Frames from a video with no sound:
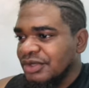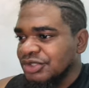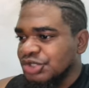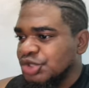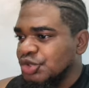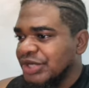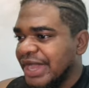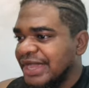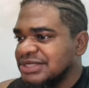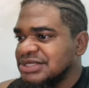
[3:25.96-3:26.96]
to show you
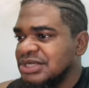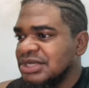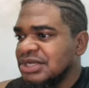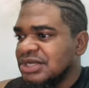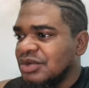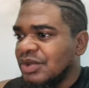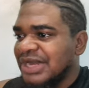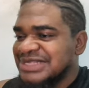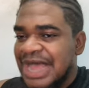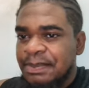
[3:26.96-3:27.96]
guys what
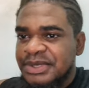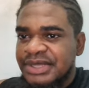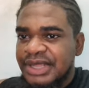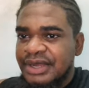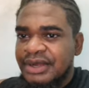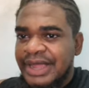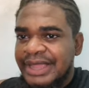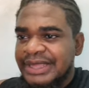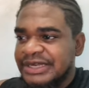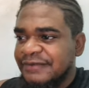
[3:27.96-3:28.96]
has happened there, I
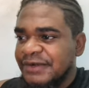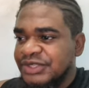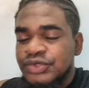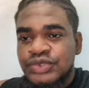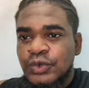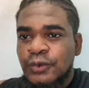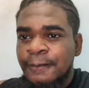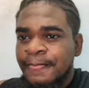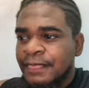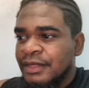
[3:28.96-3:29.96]
can definitely do so
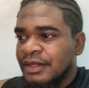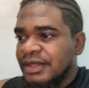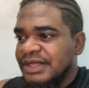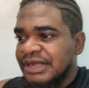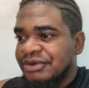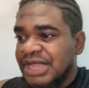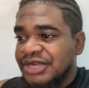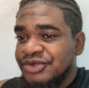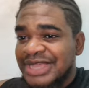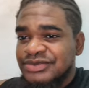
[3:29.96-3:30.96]
in that
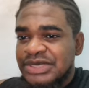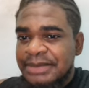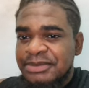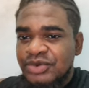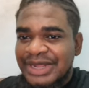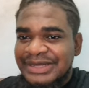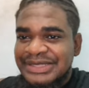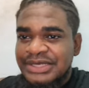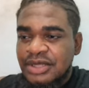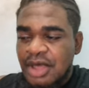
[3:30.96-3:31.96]
regard. You guys will let me know that
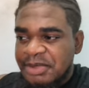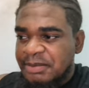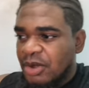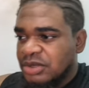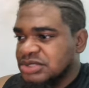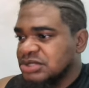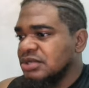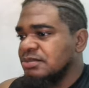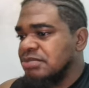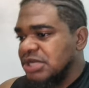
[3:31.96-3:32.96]
in the comment box
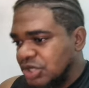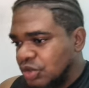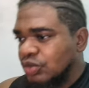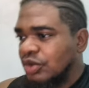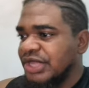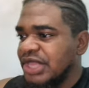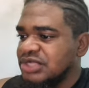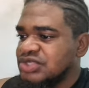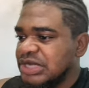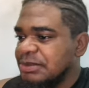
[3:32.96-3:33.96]
below.
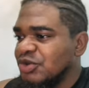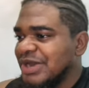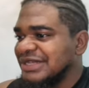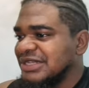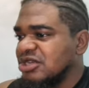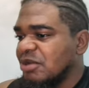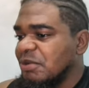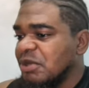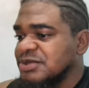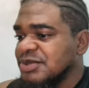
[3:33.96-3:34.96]
Okay, so let me know that in the
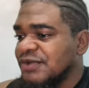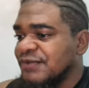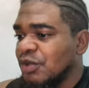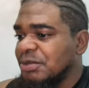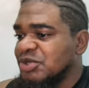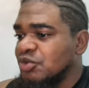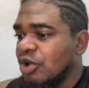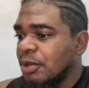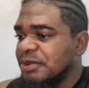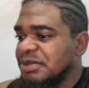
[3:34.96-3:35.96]
comment box below if you want me to
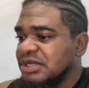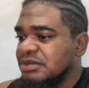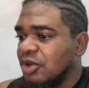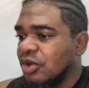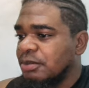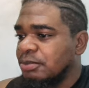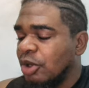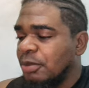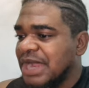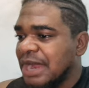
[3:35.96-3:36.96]
go up a bit
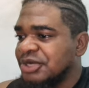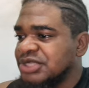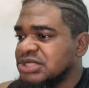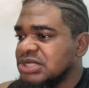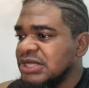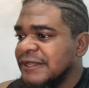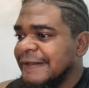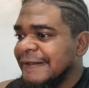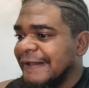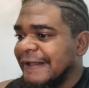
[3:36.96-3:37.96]
more coverage
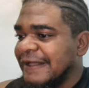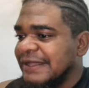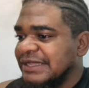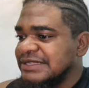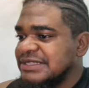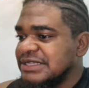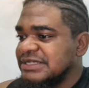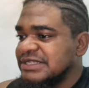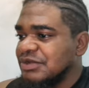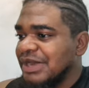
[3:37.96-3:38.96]
and
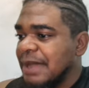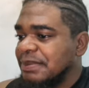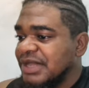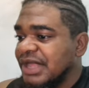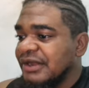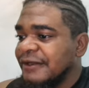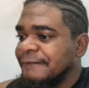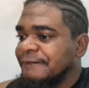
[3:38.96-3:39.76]
see what happened there.